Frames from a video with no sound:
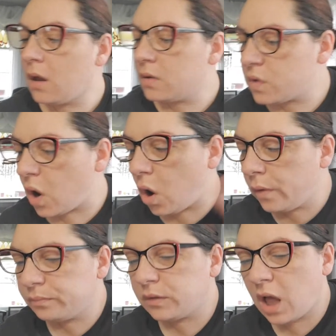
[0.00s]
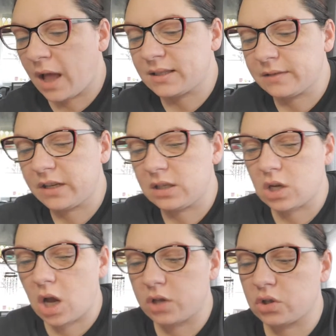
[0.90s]
So lots of
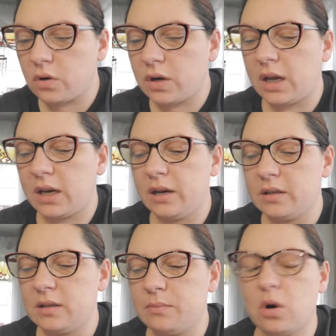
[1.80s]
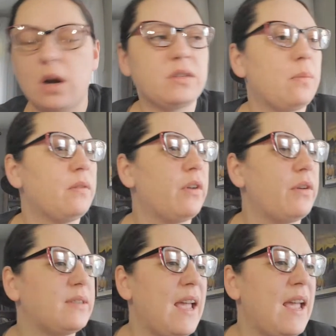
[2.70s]
vintage going on. Here's more. I was hoping
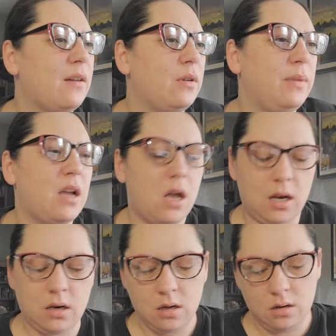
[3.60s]
Rosanna would be on.